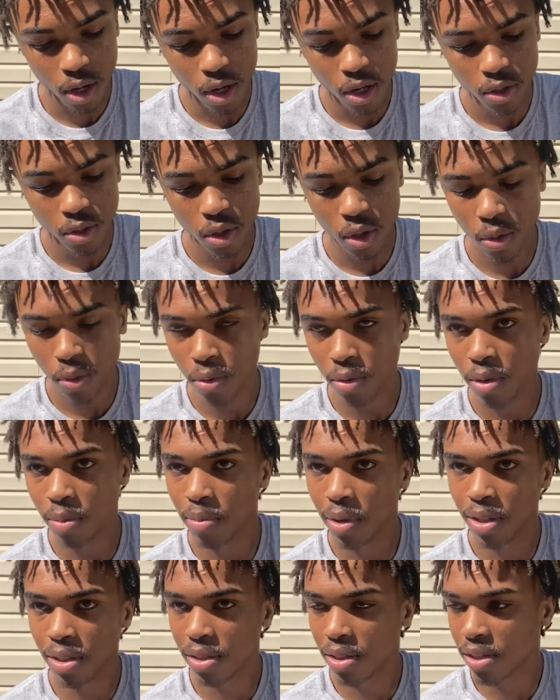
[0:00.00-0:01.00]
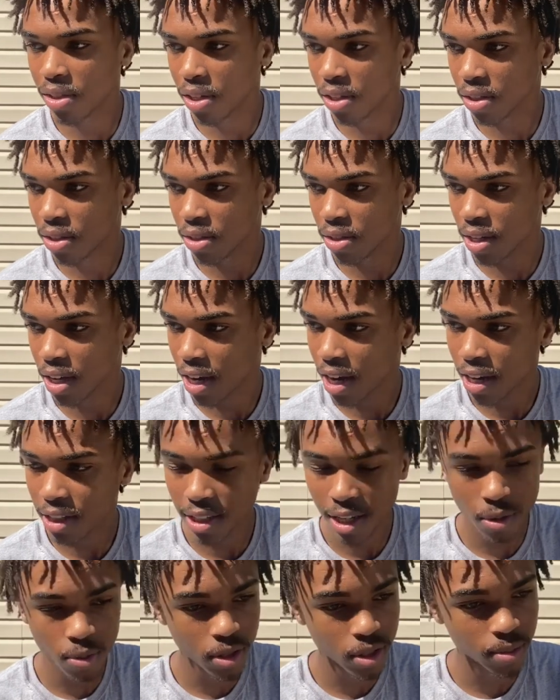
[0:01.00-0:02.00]
So the brothers and sisters that got
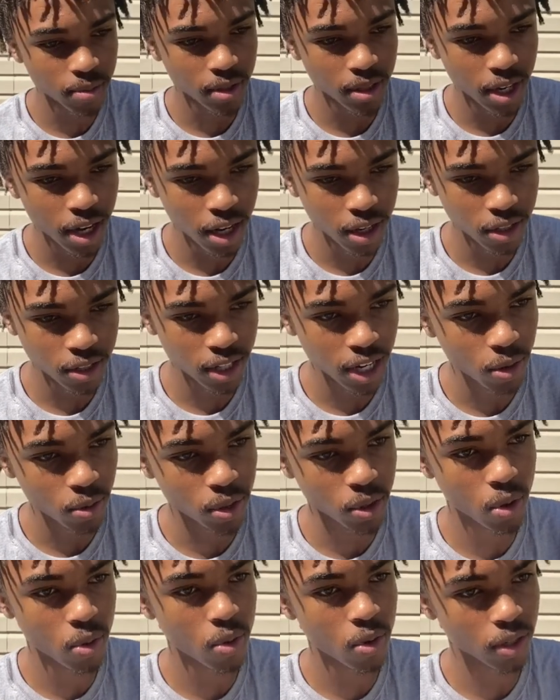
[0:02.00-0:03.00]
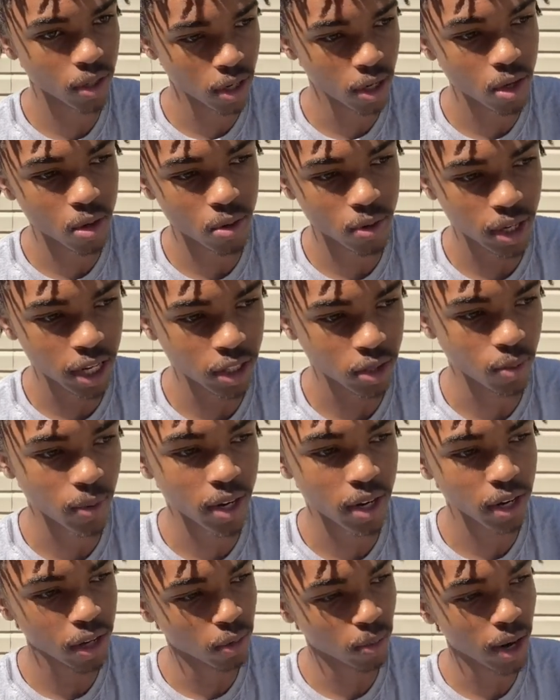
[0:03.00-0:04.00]
that wisdom and knowledge, that was on go, that's
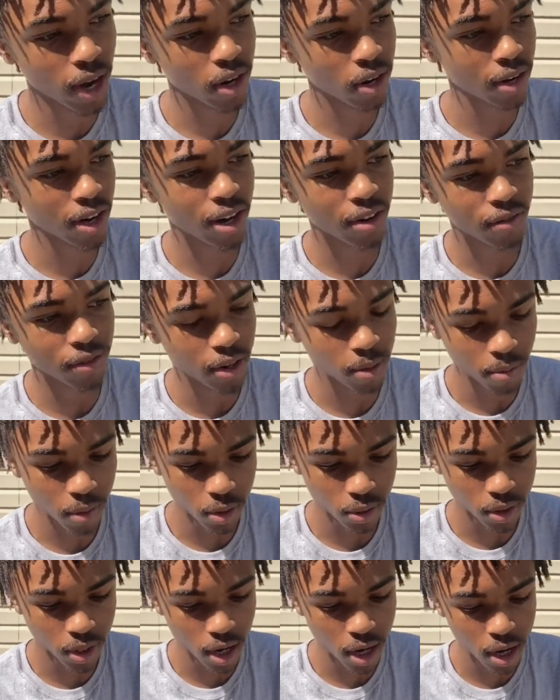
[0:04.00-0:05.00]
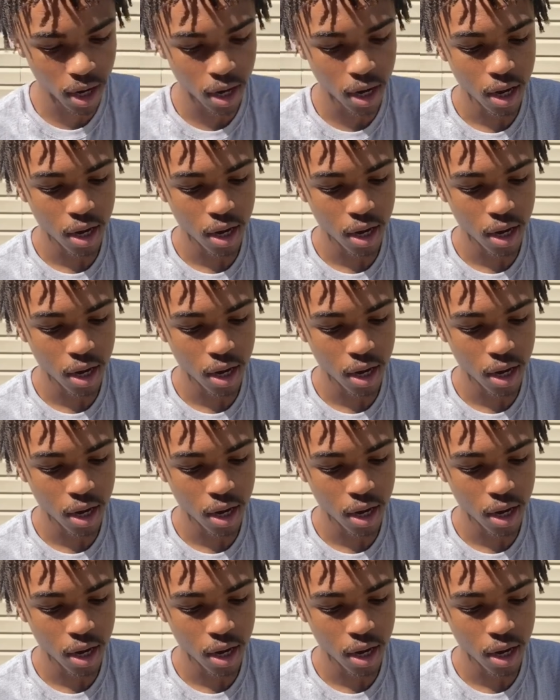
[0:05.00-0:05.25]
ready to ride or die for the Most High,